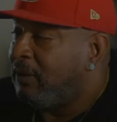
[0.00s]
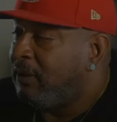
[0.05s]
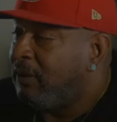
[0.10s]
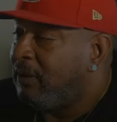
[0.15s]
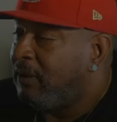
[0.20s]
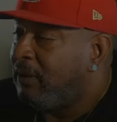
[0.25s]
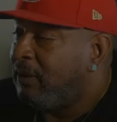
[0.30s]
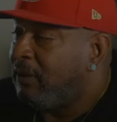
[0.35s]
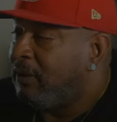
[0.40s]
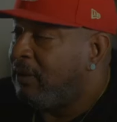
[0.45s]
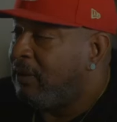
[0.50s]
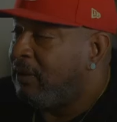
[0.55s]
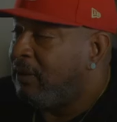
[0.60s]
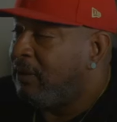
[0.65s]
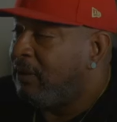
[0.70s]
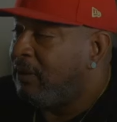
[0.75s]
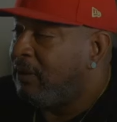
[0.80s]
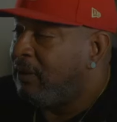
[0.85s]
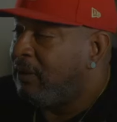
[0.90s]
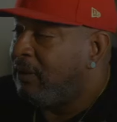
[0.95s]

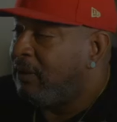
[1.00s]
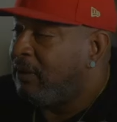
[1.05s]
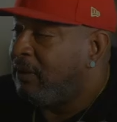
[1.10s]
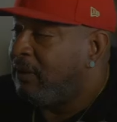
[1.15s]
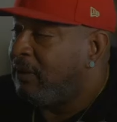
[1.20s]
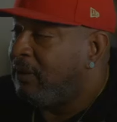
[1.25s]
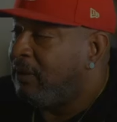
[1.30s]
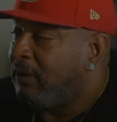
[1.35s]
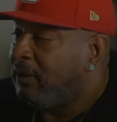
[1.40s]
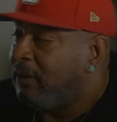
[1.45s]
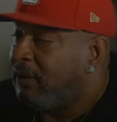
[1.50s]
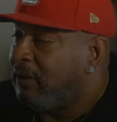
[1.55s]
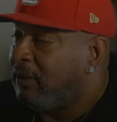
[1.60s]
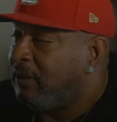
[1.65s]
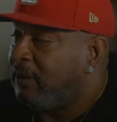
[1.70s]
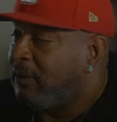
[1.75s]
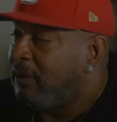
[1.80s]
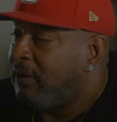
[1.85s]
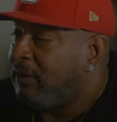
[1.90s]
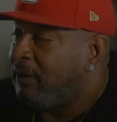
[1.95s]

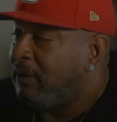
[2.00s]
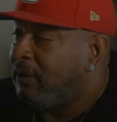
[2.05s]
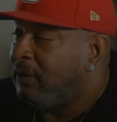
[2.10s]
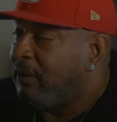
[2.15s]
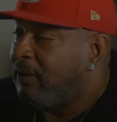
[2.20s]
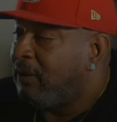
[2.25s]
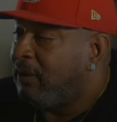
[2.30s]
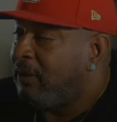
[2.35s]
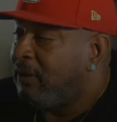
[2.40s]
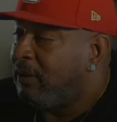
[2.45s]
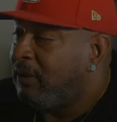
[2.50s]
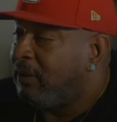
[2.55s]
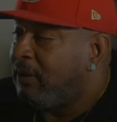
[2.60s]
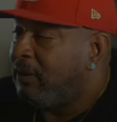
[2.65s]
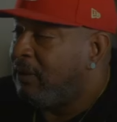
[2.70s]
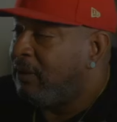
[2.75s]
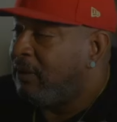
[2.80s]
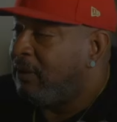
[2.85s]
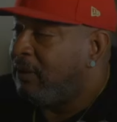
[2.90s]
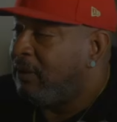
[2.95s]

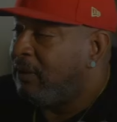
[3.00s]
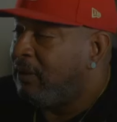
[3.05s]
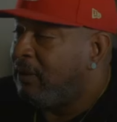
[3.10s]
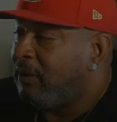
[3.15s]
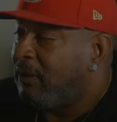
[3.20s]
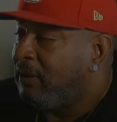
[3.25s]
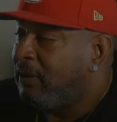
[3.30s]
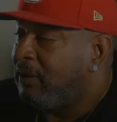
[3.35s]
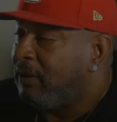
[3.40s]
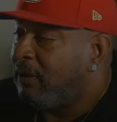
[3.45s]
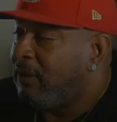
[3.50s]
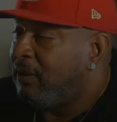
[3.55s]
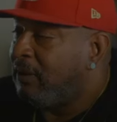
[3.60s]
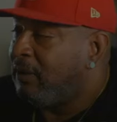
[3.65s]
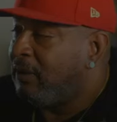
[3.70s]
This person isn't speaking.